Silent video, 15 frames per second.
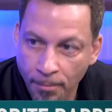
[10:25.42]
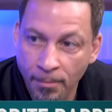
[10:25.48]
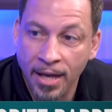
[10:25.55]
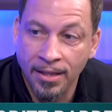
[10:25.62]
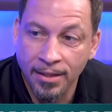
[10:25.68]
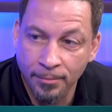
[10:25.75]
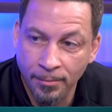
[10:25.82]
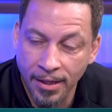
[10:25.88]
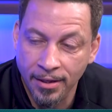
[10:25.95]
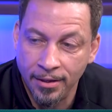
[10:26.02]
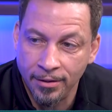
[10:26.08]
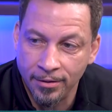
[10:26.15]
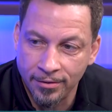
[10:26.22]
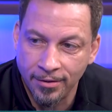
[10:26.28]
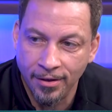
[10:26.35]
Melly
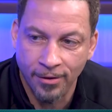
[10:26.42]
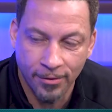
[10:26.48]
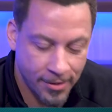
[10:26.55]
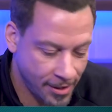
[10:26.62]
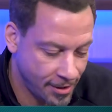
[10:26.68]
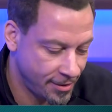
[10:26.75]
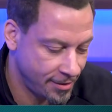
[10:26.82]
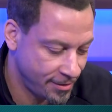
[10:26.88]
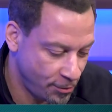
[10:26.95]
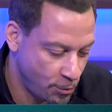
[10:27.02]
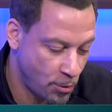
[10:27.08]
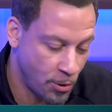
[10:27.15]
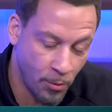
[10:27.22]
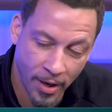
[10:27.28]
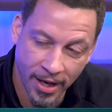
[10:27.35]
Mel. Okay. Yeah.
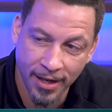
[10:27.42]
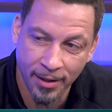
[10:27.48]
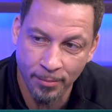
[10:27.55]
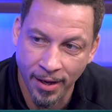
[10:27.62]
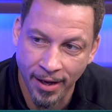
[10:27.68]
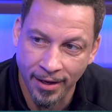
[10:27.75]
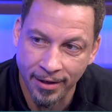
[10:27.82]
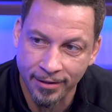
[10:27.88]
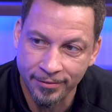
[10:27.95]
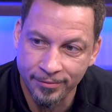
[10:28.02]
Going way back.